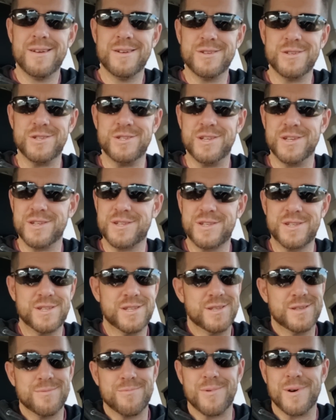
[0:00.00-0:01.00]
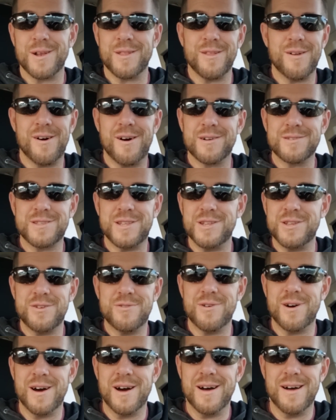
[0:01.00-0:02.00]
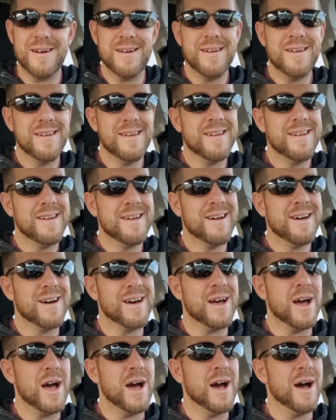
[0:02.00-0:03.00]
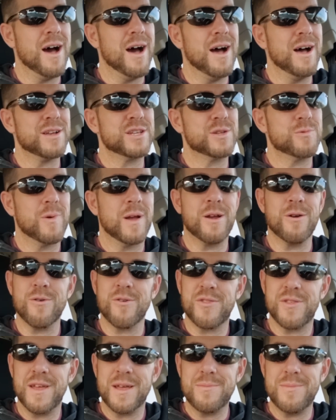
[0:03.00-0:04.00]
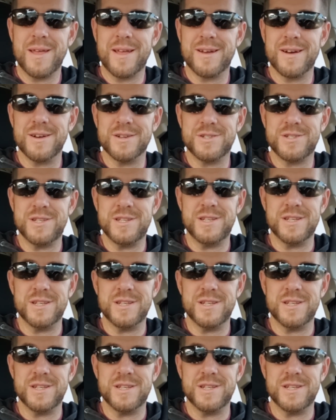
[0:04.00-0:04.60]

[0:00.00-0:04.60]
She just went along to do a swinger thing because she